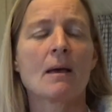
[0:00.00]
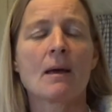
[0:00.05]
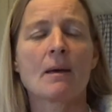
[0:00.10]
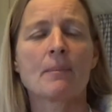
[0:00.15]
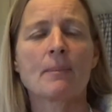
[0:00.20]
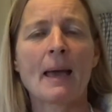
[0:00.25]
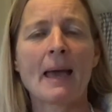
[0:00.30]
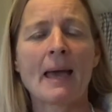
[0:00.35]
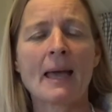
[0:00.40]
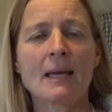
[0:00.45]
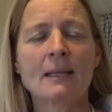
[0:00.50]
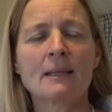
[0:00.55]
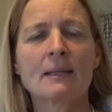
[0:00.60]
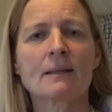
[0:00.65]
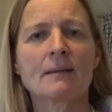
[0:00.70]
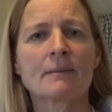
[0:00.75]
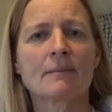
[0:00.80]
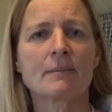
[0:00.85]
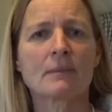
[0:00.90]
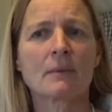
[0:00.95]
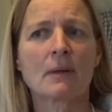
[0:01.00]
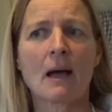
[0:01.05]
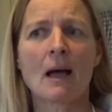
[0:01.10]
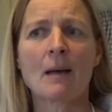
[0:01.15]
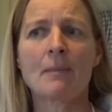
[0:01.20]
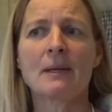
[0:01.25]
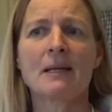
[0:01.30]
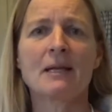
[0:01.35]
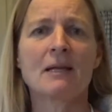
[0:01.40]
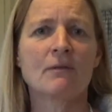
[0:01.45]
pain that I
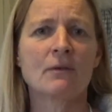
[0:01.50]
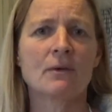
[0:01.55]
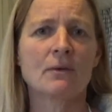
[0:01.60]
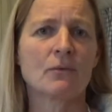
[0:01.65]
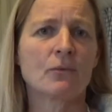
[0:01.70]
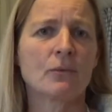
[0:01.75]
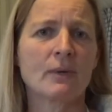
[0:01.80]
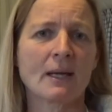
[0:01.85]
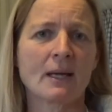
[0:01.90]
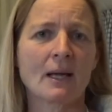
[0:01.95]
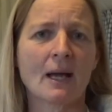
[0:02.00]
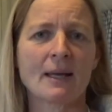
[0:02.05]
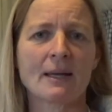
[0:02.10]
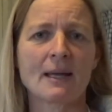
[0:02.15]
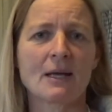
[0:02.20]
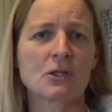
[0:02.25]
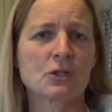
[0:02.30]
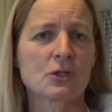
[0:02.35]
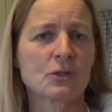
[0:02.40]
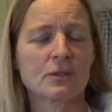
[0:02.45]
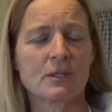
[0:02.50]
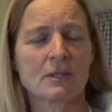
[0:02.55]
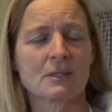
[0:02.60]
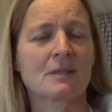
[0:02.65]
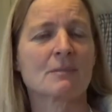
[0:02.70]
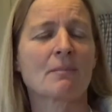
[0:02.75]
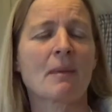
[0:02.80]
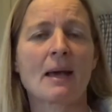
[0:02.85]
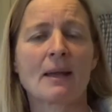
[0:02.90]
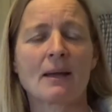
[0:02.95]
believe in reincarnation,
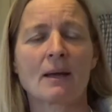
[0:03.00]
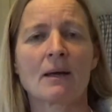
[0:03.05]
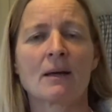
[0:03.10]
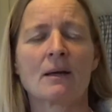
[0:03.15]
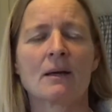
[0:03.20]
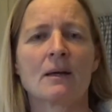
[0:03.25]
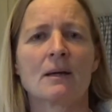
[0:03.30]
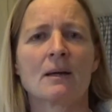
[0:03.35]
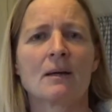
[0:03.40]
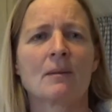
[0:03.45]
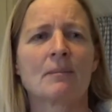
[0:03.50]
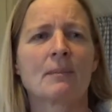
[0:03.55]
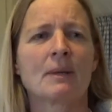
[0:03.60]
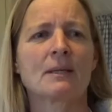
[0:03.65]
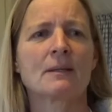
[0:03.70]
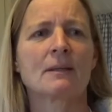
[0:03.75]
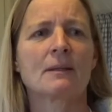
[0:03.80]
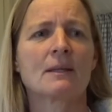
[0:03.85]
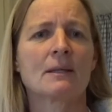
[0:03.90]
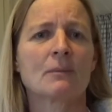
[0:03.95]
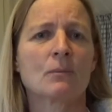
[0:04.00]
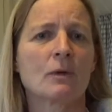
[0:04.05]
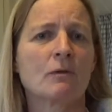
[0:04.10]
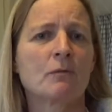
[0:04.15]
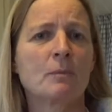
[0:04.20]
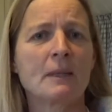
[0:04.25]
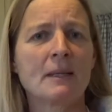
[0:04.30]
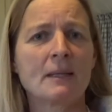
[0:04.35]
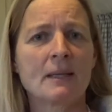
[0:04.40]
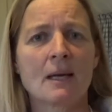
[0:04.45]
doesn't matter, but that we've
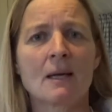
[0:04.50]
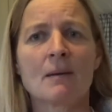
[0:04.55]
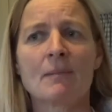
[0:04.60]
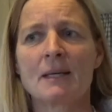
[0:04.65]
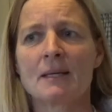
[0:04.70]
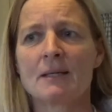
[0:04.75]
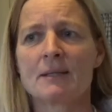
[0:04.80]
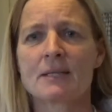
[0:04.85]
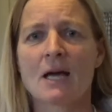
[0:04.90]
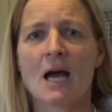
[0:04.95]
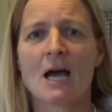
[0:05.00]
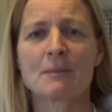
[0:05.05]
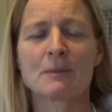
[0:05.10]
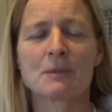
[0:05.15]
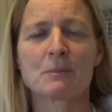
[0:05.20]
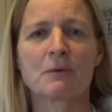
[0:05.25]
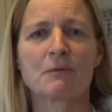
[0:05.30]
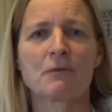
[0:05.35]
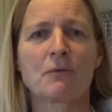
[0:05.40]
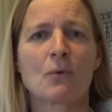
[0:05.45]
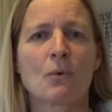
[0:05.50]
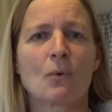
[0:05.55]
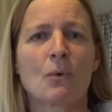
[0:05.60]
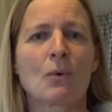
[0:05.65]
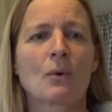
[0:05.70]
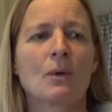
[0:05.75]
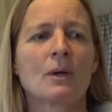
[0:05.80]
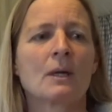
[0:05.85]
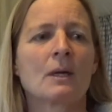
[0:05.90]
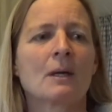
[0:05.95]
been here many times
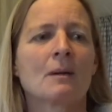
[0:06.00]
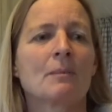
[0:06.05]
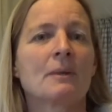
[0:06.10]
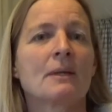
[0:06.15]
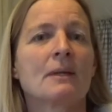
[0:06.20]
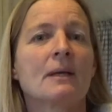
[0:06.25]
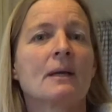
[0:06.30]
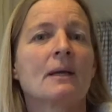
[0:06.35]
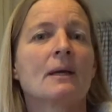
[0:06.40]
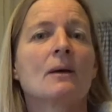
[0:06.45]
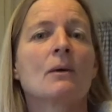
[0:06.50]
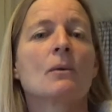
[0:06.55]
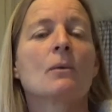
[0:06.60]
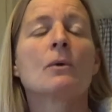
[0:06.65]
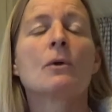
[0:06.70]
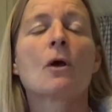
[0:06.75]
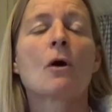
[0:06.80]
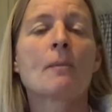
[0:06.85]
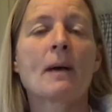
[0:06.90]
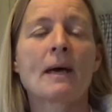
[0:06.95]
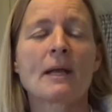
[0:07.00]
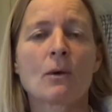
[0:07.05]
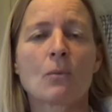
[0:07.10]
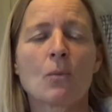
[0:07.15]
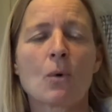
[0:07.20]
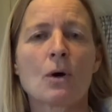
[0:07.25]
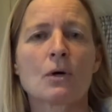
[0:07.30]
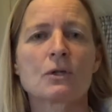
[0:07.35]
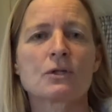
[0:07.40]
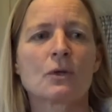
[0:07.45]
before. But no matter
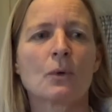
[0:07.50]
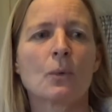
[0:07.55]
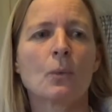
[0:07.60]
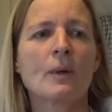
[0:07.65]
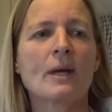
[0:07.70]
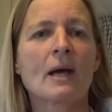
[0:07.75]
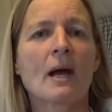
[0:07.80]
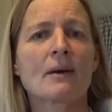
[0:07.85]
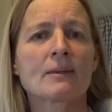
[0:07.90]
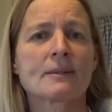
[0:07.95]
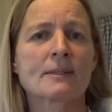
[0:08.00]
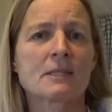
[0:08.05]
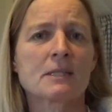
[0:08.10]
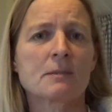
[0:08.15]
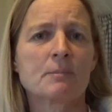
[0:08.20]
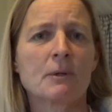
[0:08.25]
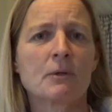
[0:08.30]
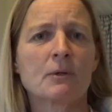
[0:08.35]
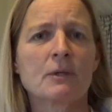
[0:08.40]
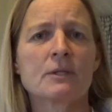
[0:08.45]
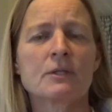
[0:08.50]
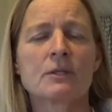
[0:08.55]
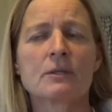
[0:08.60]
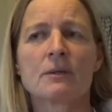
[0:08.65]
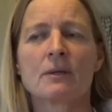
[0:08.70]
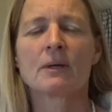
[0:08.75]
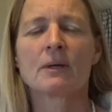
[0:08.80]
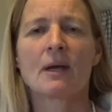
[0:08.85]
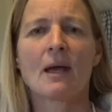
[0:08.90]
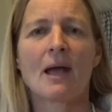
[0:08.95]
what, we are a spirit
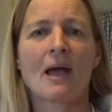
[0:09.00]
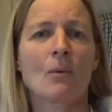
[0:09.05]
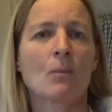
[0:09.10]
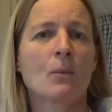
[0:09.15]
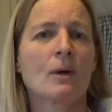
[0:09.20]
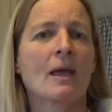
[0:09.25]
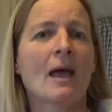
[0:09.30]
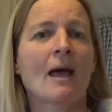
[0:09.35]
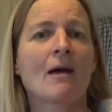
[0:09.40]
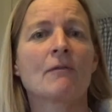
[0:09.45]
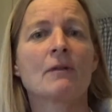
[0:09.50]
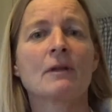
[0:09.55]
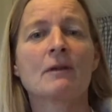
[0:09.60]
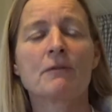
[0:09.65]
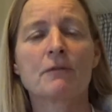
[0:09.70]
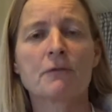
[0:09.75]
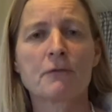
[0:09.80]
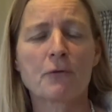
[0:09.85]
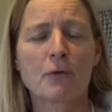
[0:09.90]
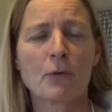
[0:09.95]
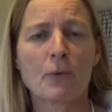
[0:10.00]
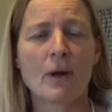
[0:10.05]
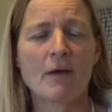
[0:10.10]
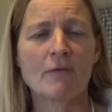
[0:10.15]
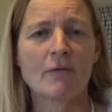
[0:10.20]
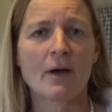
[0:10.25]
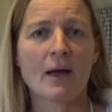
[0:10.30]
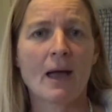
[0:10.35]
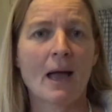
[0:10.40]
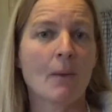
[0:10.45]
and we have lived
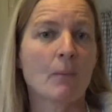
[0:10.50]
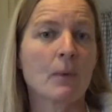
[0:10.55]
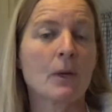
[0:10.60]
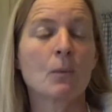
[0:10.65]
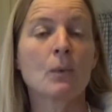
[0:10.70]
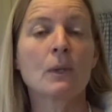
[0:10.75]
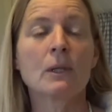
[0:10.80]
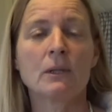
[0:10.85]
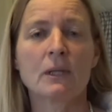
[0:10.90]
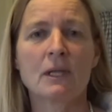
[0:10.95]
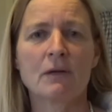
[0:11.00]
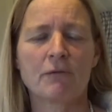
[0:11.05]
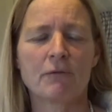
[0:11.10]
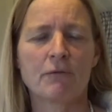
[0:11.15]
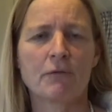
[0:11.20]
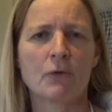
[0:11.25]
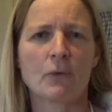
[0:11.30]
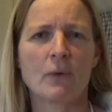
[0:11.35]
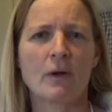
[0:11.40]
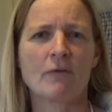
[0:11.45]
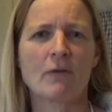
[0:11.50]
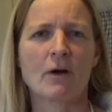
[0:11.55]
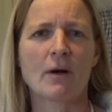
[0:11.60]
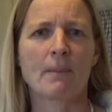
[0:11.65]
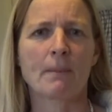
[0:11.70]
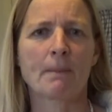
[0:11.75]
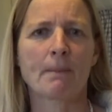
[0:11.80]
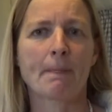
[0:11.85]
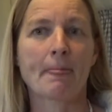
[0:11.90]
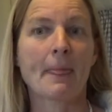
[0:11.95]
forever and we will live forever.
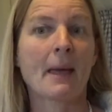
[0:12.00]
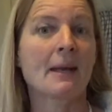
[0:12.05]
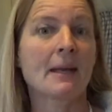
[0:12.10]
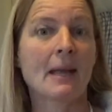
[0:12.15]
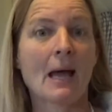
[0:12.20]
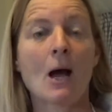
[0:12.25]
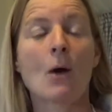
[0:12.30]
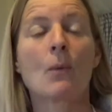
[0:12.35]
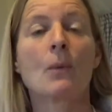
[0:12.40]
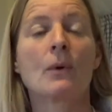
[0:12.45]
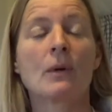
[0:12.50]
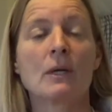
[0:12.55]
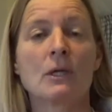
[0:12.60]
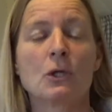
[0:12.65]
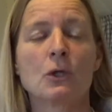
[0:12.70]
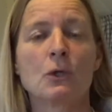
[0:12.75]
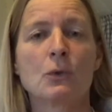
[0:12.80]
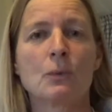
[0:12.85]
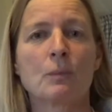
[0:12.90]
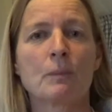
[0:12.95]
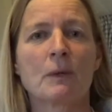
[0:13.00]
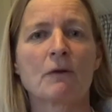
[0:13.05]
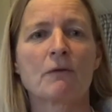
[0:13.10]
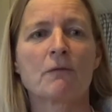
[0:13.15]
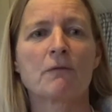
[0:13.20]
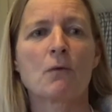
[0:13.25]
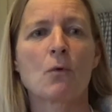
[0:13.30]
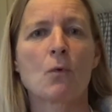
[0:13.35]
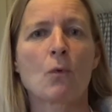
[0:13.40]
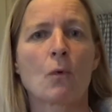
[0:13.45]
And now we're in human
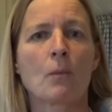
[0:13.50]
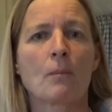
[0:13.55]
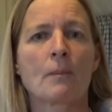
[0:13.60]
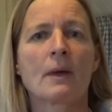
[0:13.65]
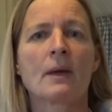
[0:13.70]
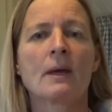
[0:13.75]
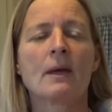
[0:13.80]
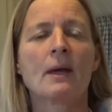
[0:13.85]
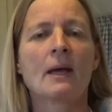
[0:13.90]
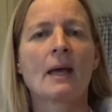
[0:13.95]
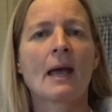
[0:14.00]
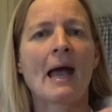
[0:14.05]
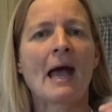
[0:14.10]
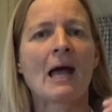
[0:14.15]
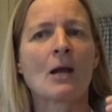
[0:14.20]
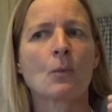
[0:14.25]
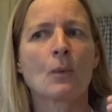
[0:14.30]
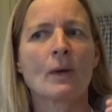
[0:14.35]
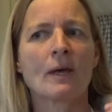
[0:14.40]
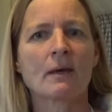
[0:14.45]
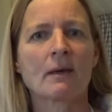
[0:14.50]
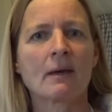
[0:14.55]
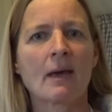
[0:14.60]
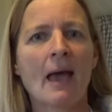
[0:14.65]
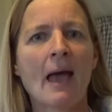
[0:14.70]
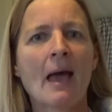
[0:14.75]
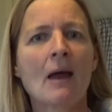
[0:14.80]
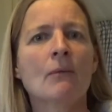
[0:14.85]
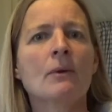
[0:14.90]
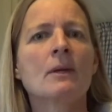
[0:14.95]
form. And we're
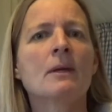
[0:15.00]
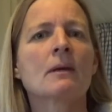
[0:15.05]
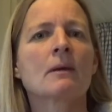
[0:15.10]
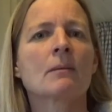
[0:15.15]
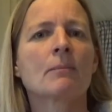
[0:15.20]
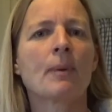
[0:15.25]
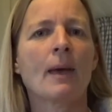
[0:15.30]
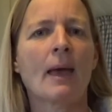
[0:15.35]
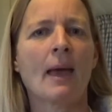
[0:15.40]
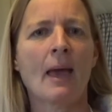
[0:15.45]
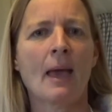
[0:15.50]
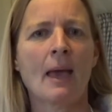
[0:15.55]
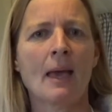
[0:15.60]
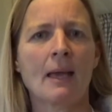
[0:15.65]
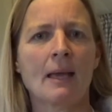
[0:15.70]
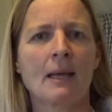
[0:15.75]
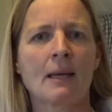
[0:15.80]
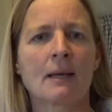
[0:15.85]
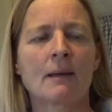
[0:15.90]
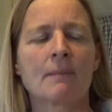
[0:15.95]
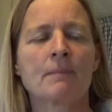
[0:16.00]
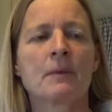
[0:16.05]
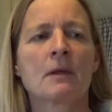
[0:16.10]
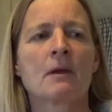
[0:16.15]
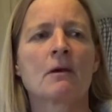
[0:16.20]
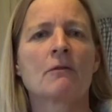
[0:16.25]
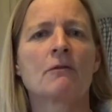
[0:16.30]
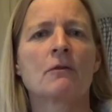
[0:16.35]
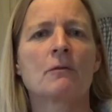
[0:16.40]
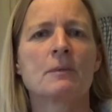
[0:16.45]
carrying pain
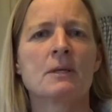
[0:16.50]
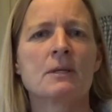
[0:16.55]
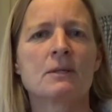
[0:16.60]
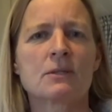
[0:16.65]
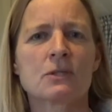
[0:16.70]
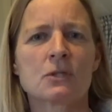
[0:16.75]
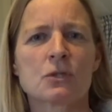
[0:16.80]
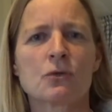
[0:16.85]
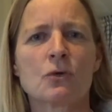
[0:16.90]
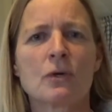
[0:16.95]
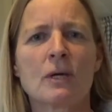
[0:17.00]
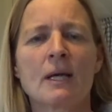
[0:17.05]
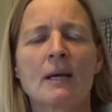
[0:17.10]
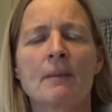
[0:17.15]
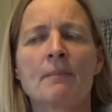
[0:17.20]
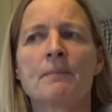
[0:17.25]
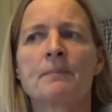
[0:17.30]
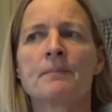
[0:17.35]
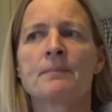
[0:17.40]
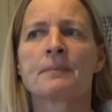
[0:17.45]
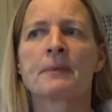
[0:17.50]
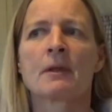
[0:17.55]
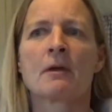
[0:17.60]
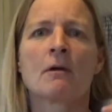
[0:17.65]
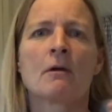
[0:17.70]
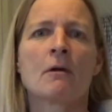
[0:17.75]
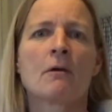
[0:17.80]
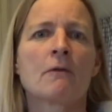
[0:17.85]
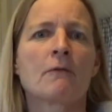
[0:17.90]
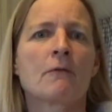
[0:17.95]
from history,
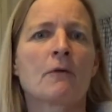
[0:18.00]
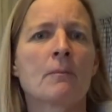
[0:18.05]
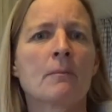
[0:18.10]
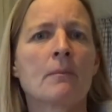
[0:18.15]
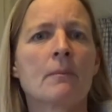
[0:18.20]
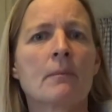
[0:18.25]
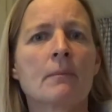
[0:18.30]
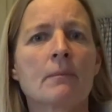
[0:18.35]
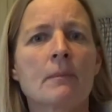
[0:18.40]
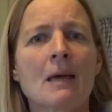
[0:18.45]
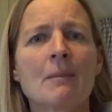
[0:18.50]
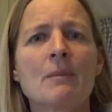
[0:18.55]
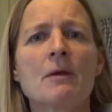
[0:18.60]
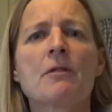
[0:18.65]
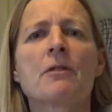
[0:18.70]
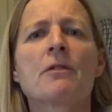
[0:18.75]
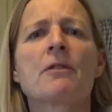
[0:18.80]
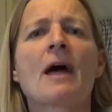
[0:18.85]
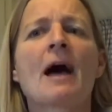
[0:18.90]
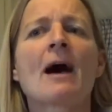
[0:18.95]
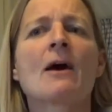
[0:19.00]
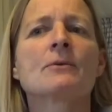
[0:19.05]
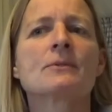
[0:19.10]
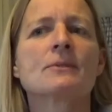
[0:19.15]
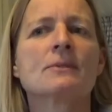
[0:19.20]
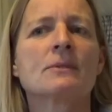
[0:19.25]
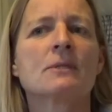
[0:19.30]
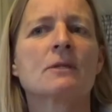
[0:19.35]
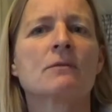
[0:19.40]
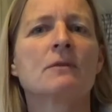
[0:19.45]
from maybe
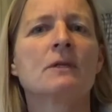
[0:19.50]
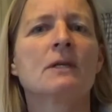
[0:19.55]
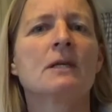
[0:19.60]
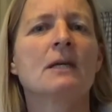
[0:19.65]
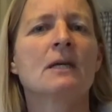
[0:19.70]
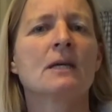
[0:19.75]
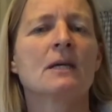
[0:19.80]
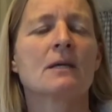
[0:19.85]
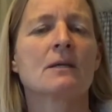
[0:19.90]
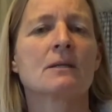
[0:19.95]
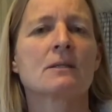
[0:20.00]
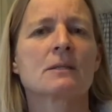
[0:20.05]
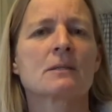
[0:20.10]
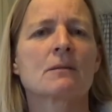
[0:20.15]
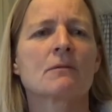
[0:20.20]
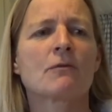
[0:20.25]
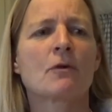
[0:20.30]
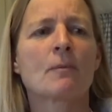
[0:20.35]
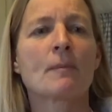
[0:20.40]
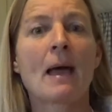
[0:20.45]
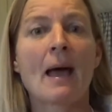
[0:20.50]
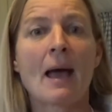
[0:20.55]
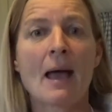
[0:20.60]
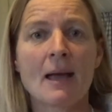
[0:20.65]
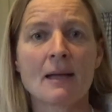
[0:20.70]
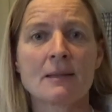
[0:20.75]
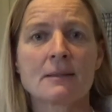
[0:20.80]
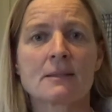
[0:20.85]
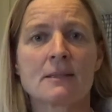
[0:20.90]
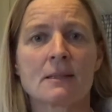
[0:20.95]
thousands of years, from our
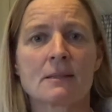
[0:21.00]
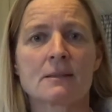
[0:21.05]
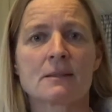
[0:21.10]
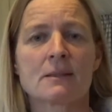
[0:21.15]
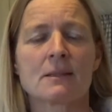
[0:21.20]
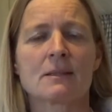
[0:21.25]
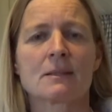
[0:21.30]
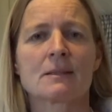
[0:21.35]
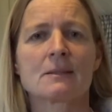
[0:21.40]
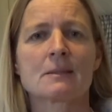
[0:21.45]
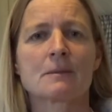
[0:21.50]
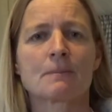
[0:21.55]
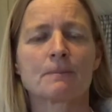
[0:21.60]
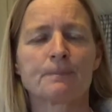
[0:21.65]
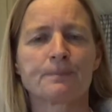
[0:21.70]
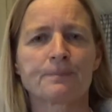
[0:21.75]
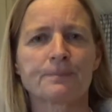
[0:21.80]
ancestors.